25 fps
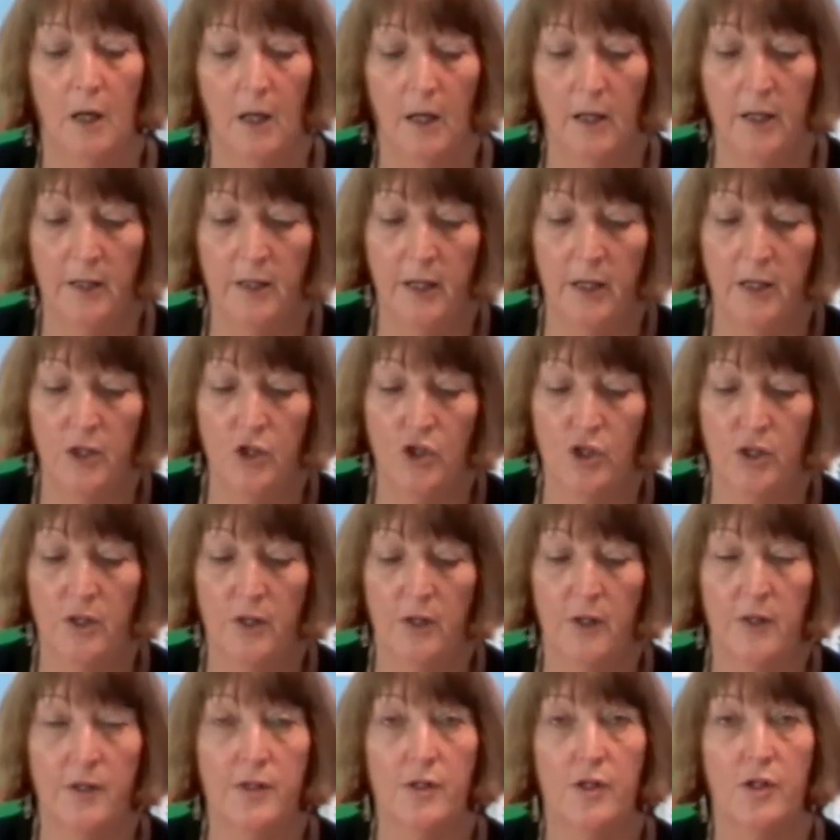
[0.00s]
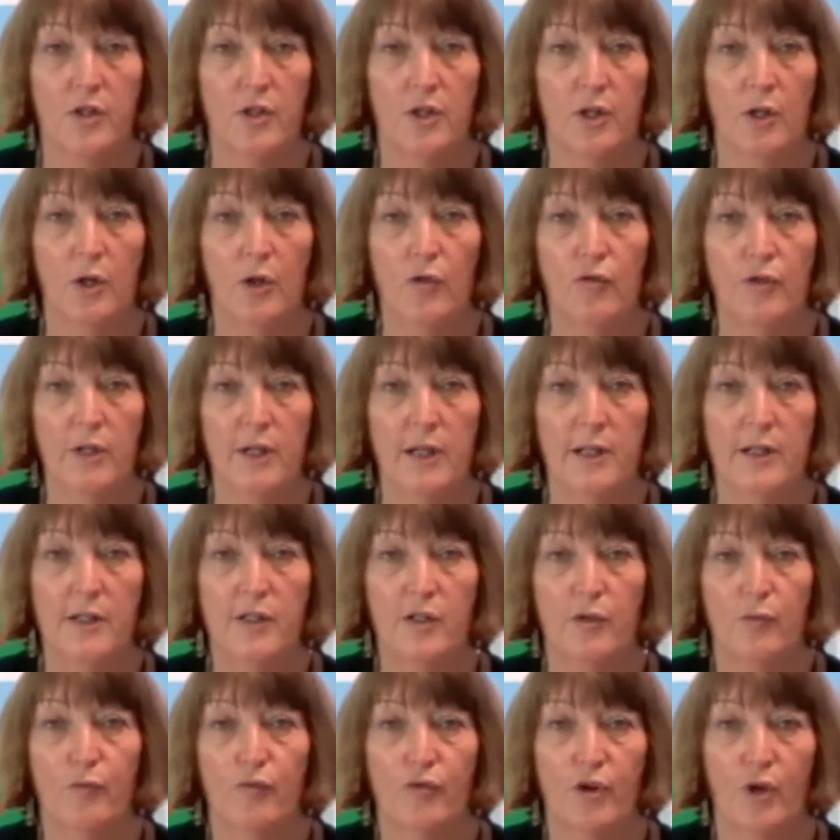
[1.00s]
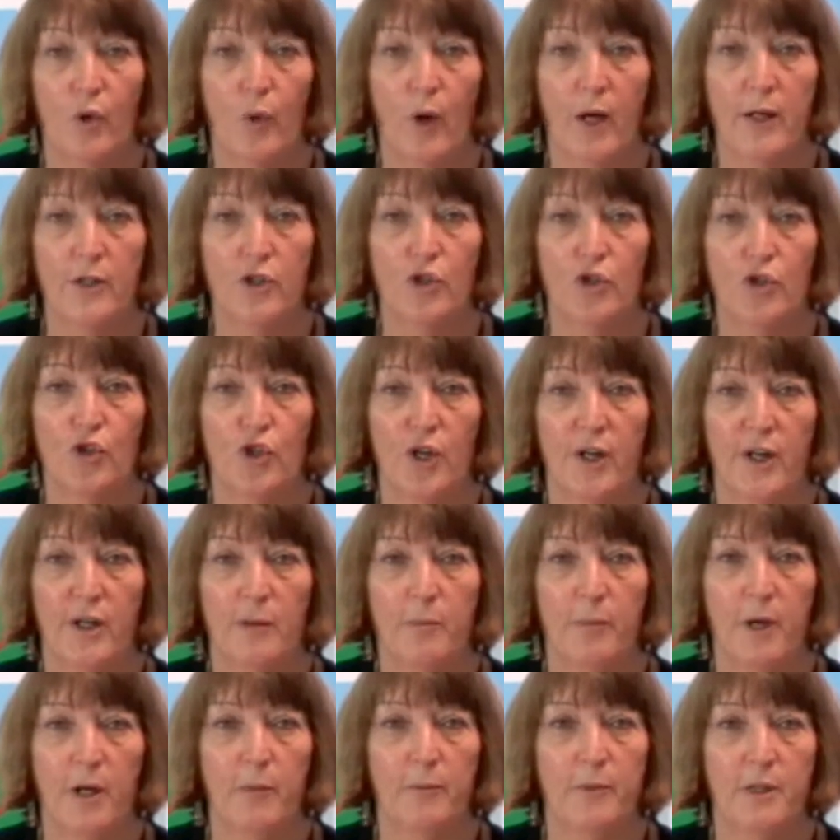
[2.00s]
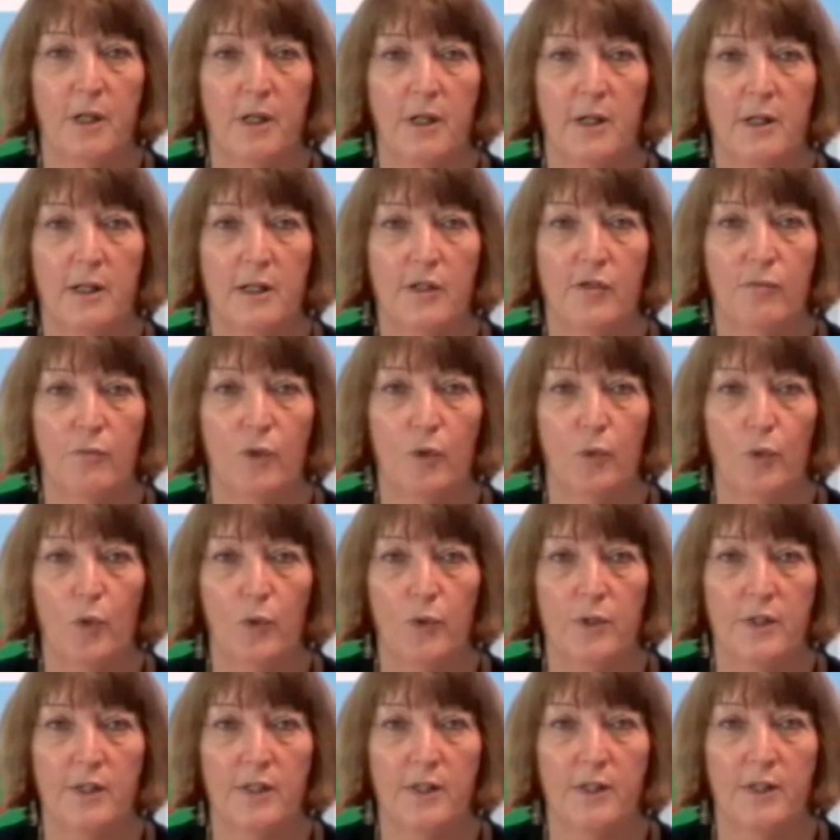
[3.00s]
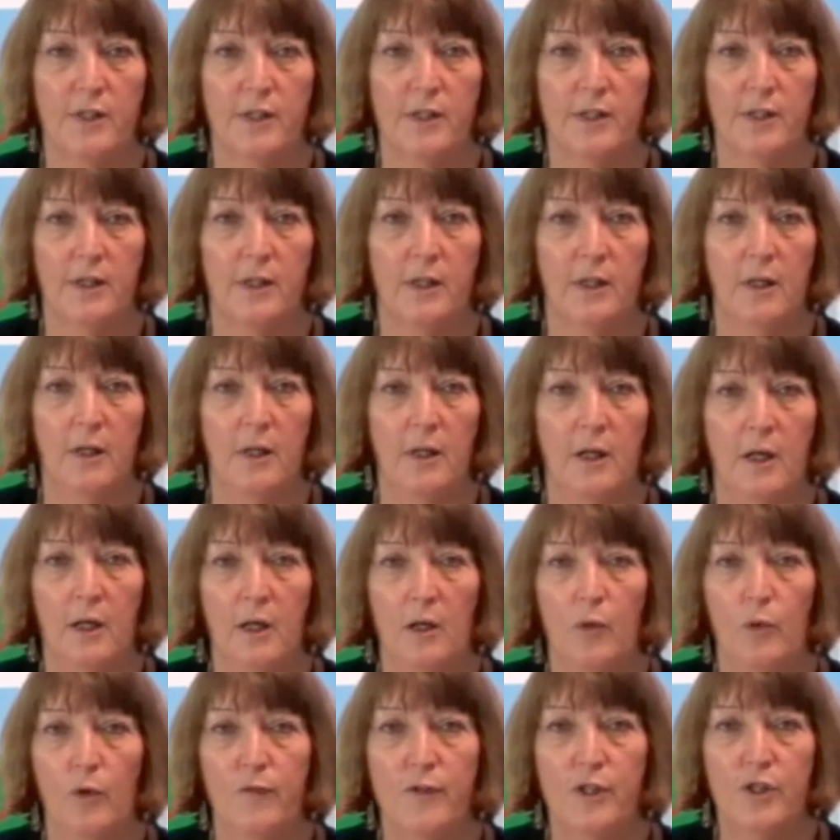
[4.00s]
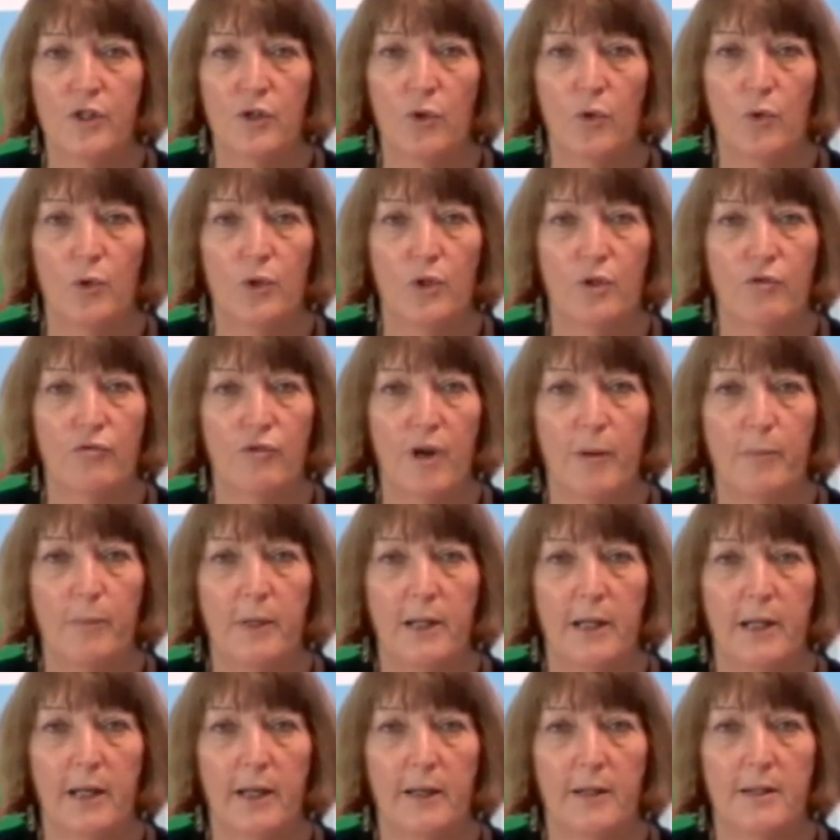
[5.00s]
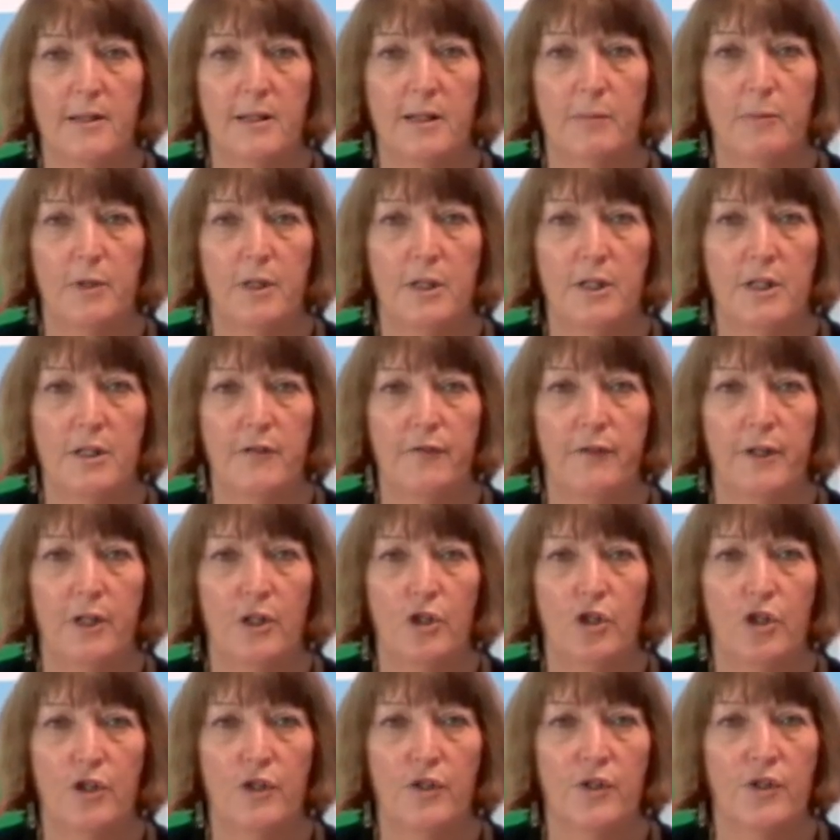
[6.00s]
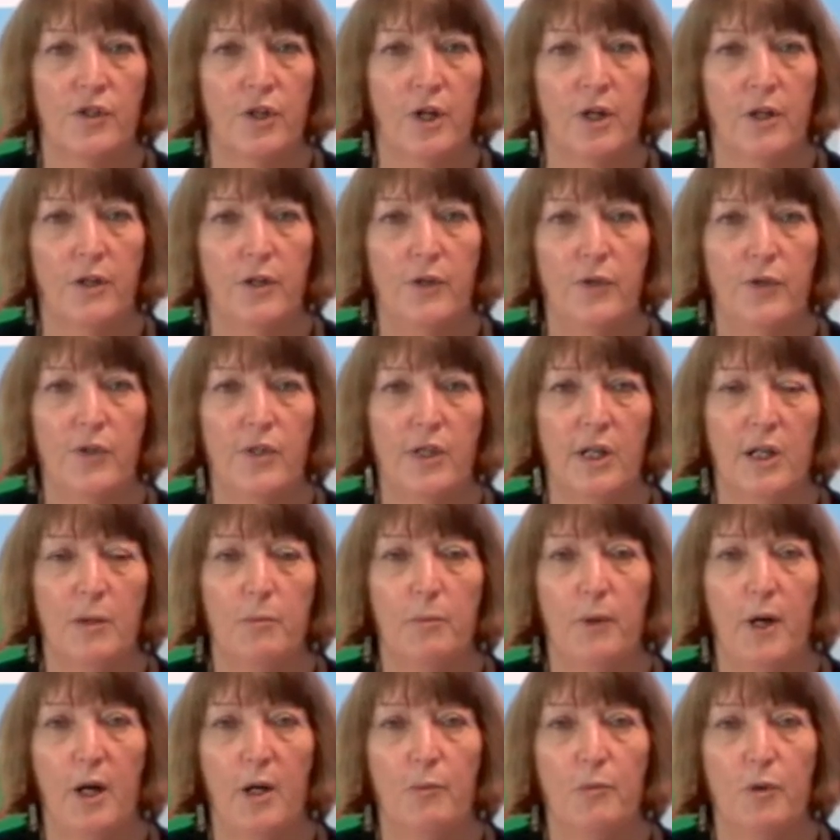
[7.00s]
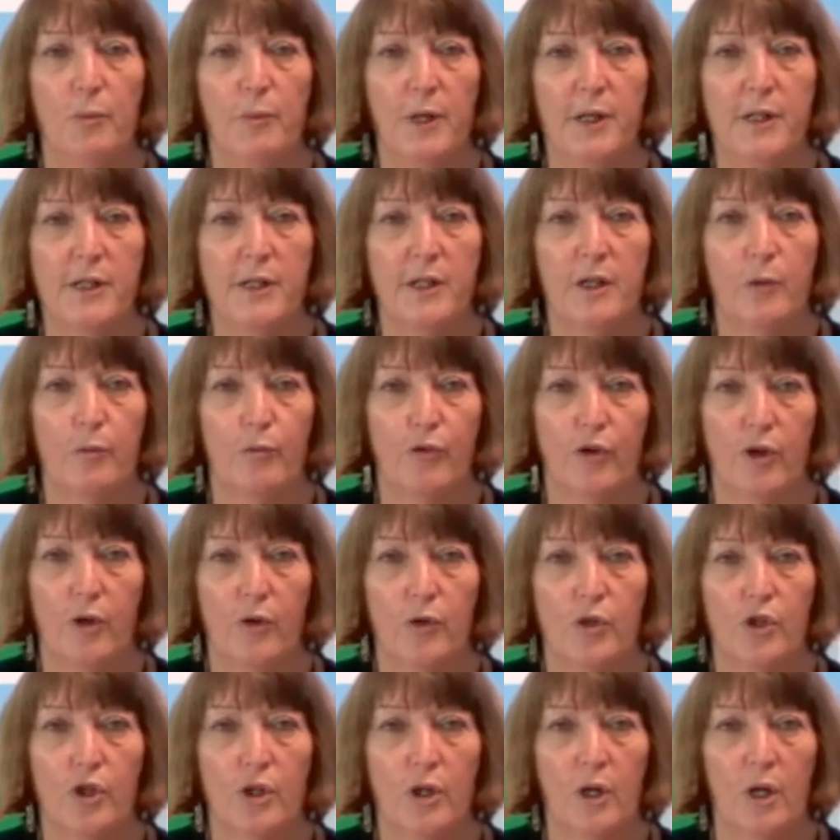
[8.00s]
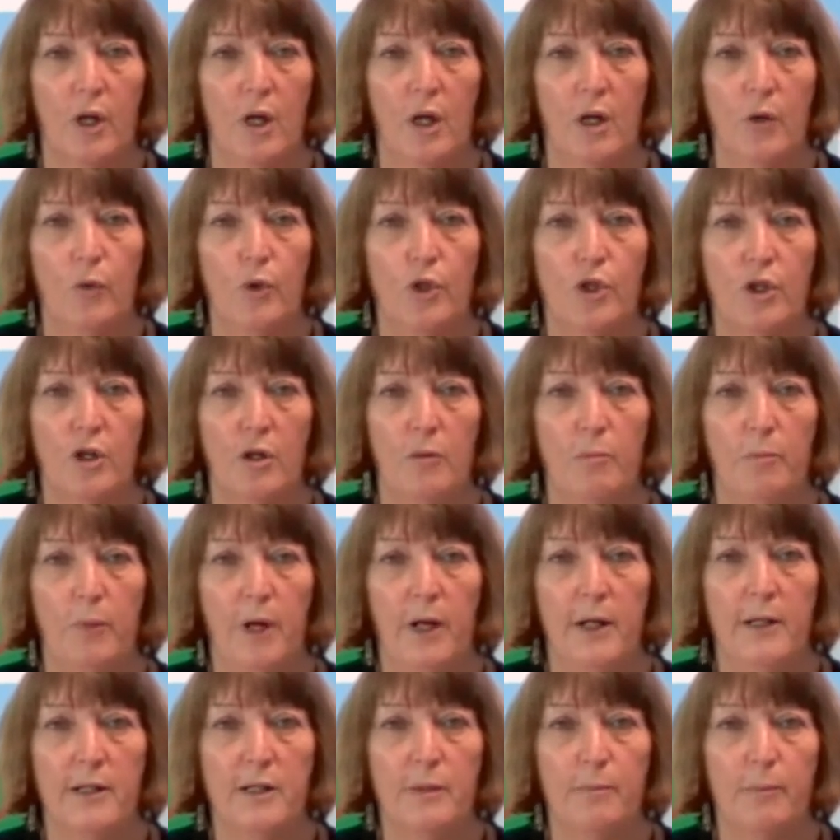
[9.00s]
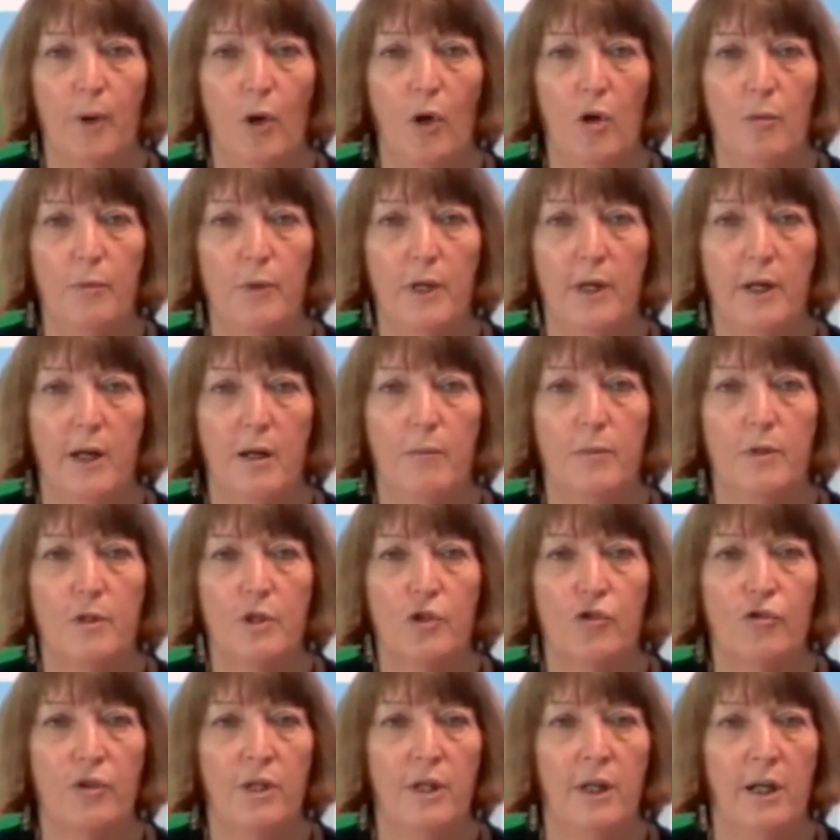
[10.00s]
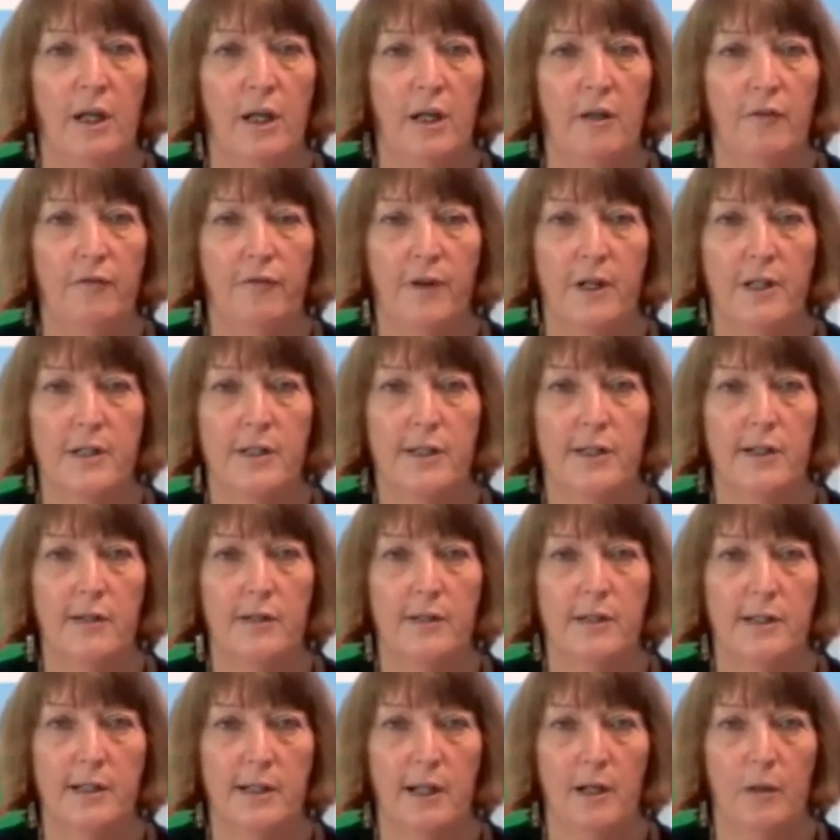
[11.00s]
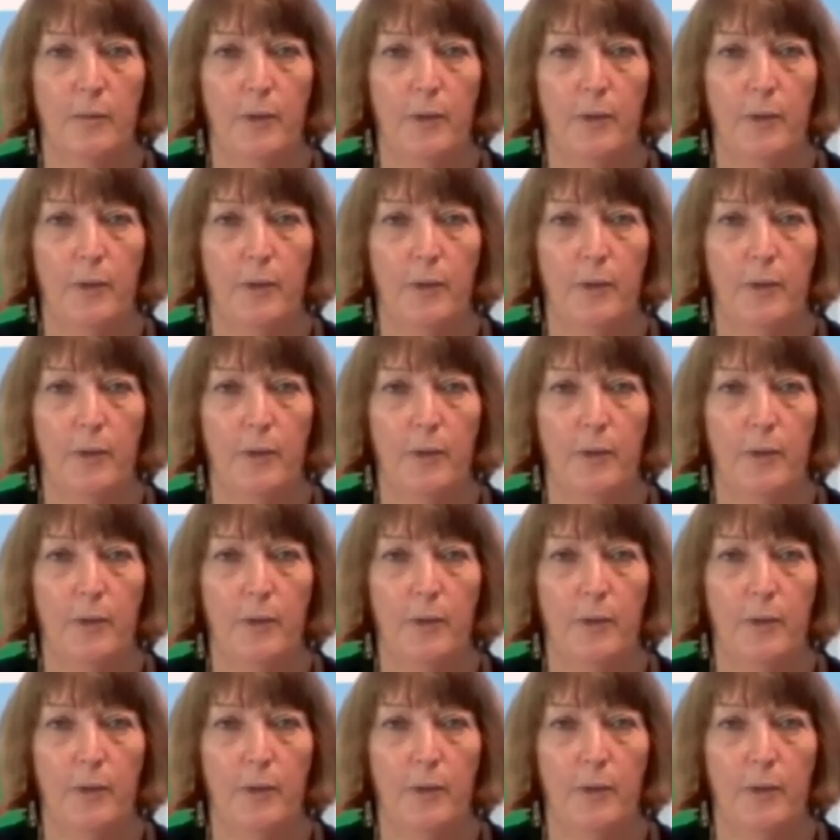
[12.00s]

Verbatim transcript: In nature, there's a slow release of pro-angiogenic peptides from the wound site. We've sought to replicate some of these features using a biomimetic approach which combines polymer chemistry and vascular cell